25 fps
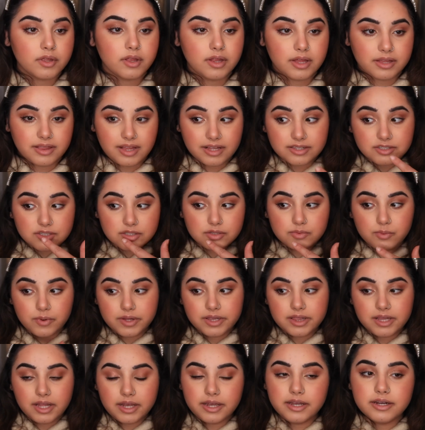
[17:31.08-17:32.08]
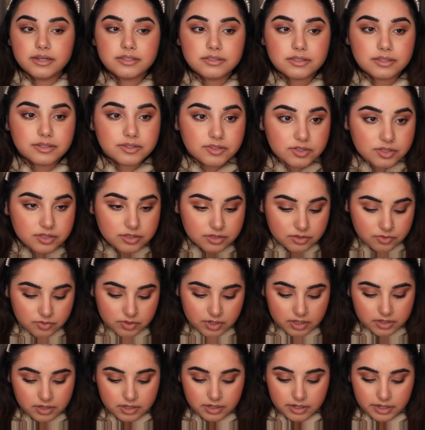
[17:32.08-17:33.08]
Like, that's just one layer, so let's just do
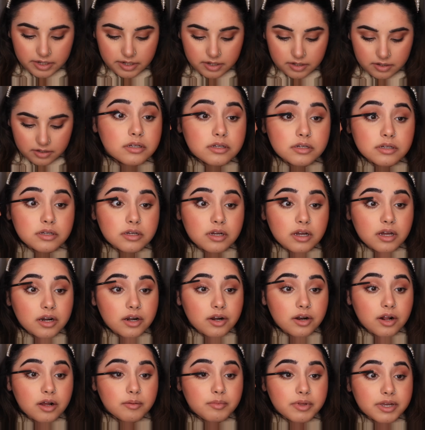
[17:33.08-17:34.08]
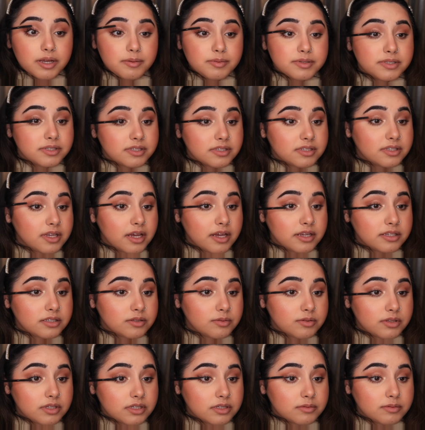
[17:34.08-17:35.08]
another layer. I don't know, I'm like
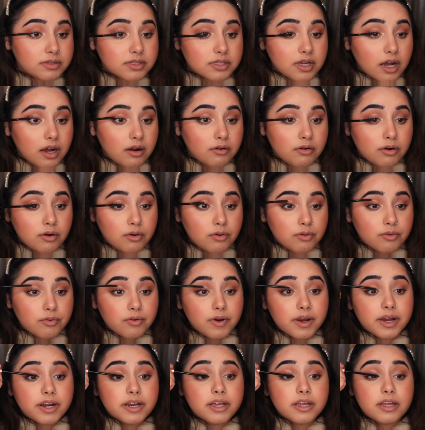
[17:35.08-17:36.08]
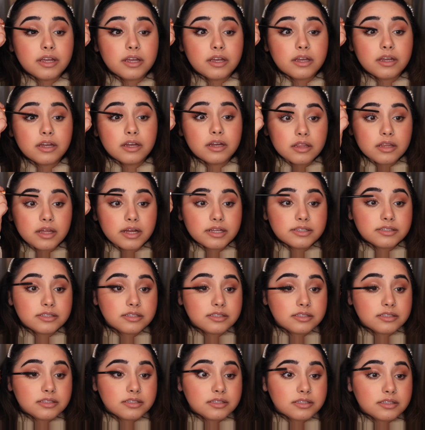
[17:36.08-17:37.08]
obsessed with this mascara already. That's
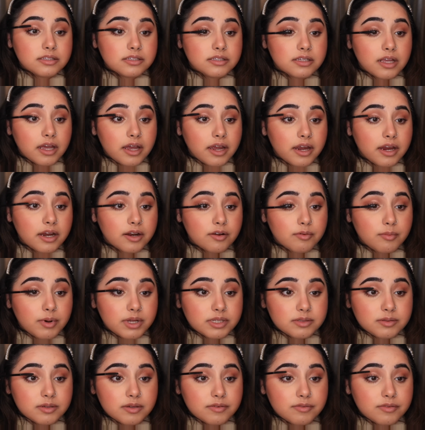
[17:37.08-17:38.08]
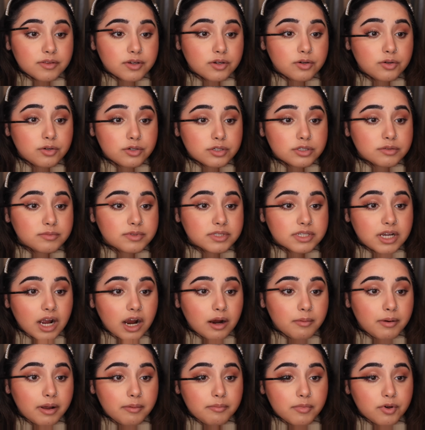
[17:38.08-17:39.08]
insane. It reminds me of the Kush
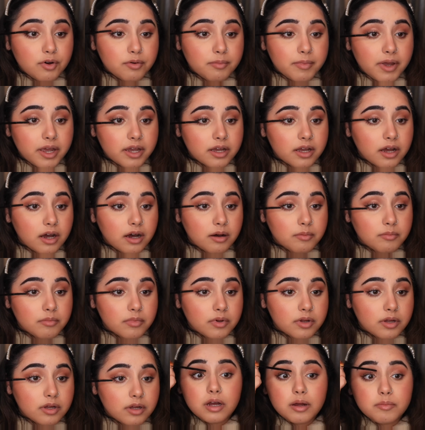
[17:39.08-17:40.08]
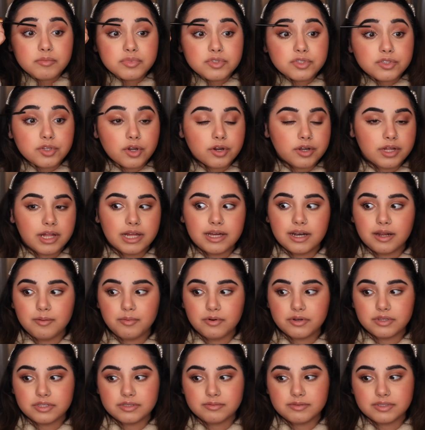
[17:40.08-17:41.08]
mascara by Milk Makeup. I'm so glad I
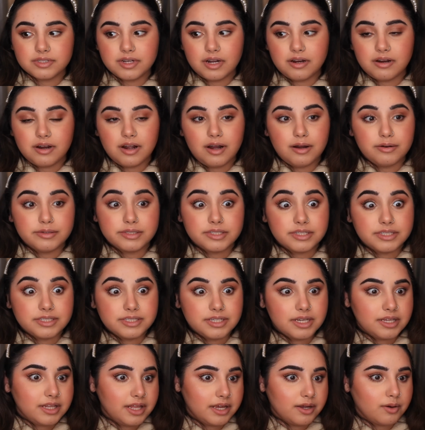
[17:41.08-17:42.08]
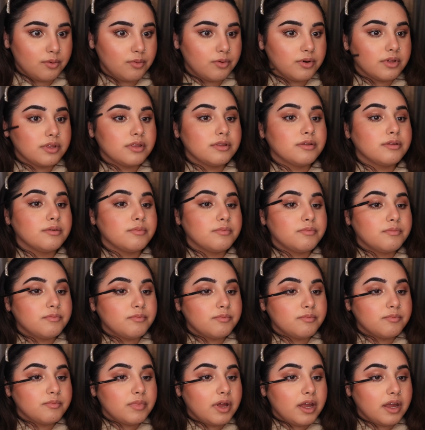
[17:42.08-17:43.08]
bought this mascara. I was gonna say, like, what the
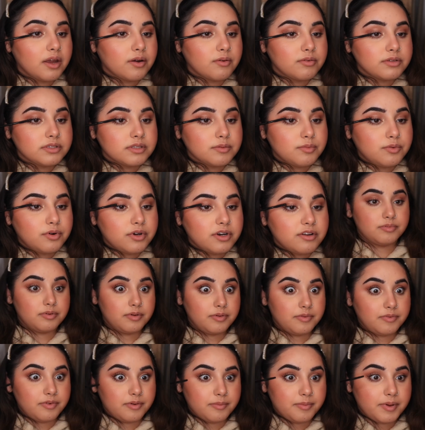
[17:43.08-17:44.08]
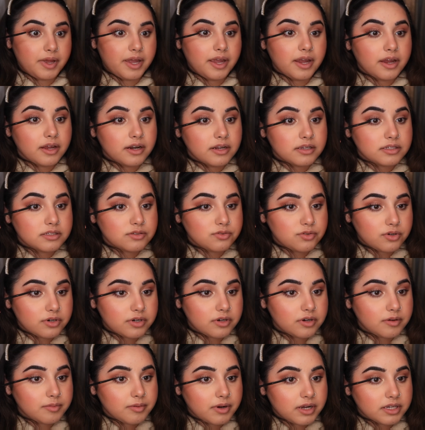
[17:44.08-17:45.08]
heck was the point for paying an
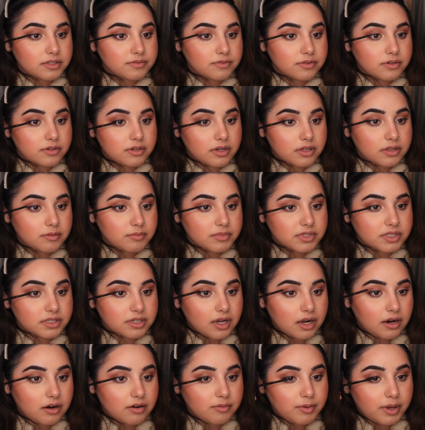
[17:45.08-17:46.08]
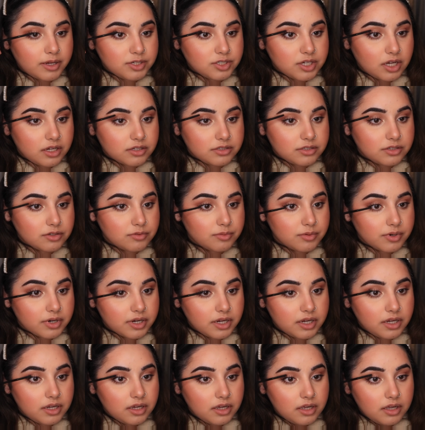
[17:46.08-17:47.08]
extraordinary price for another mascara by Charlotte
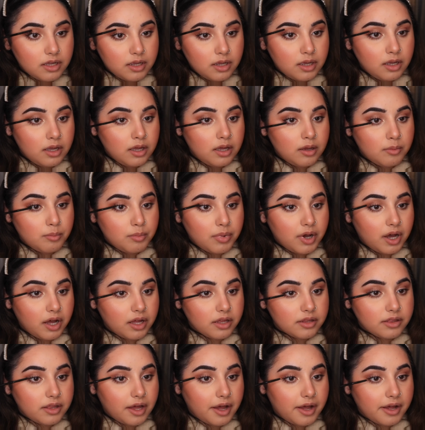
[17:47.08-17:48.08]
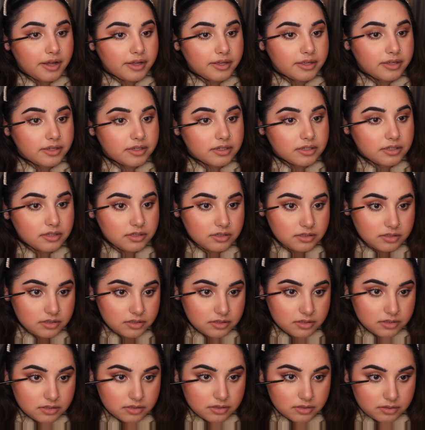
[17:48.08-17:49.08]
Tilbury? But that
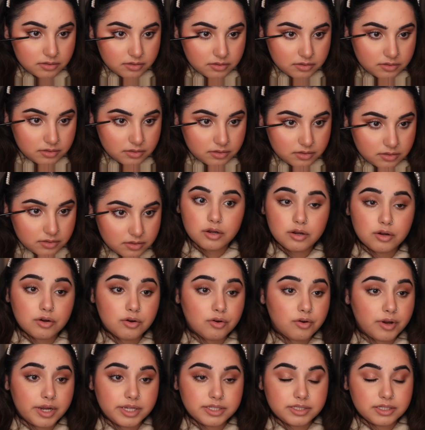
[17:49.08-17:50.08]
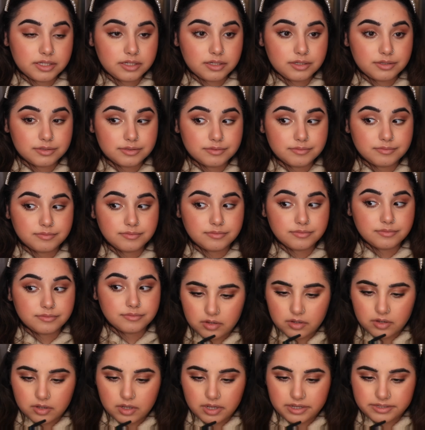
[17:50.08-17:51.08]
is crazy.
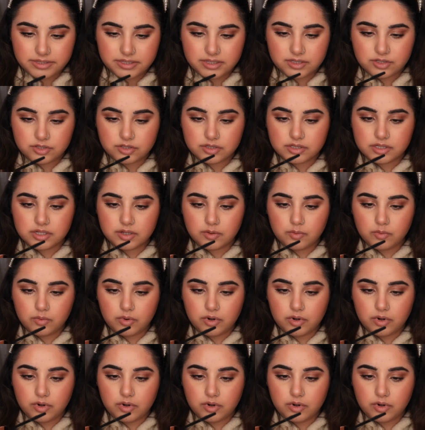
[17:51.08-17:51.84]
It has an interesting